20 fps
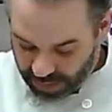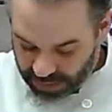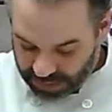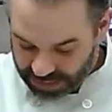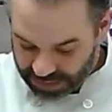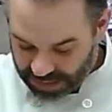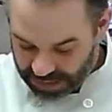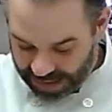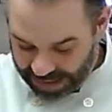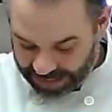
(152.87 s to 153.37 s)

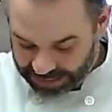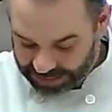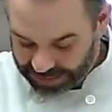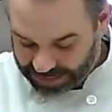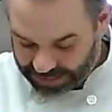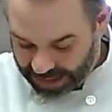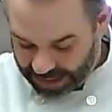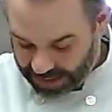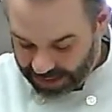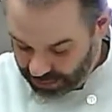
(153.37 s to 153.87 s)
It's a
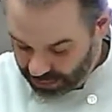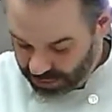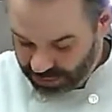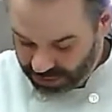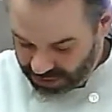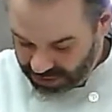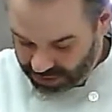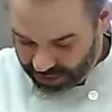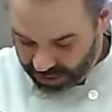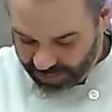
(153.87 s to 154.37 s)
nice, it
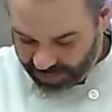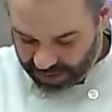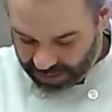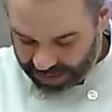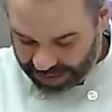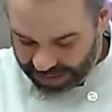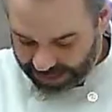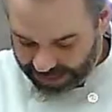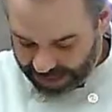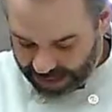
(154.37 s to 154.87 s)
looks a little bit
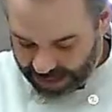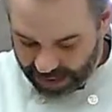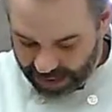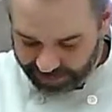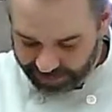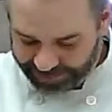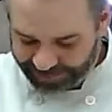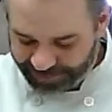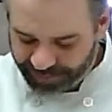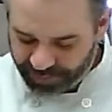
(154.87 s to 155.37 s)
like
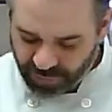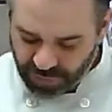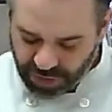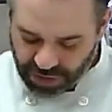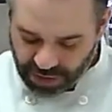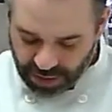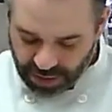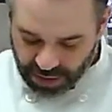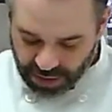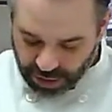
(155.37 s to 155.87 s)

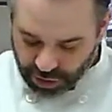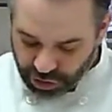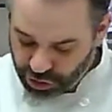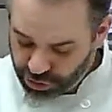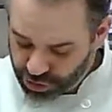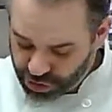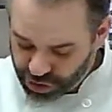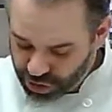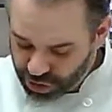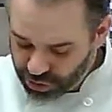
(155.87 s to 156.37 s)

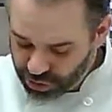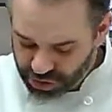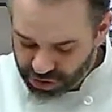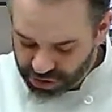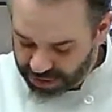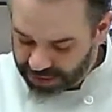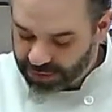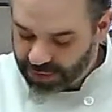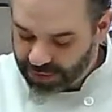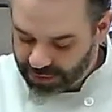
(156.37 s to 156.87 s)

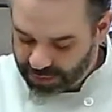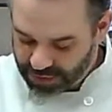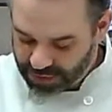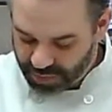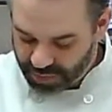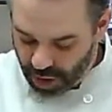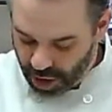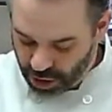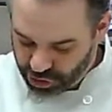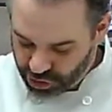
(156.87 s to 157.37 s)
couscous, like the
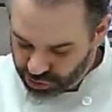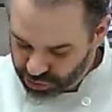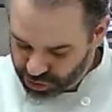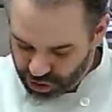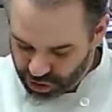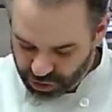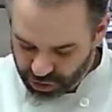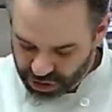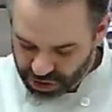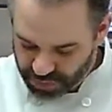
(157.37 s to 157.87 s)
small
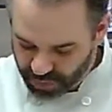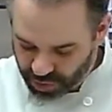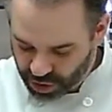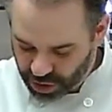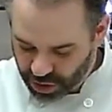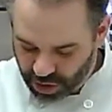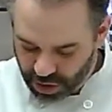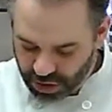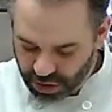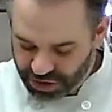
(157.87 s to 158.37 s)
couscous
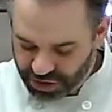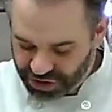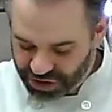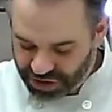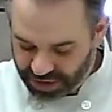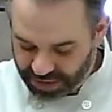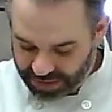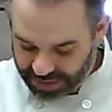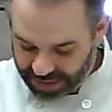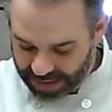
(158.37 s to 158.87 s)

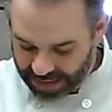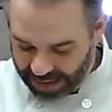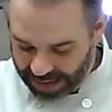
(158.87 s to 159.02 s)
pearls.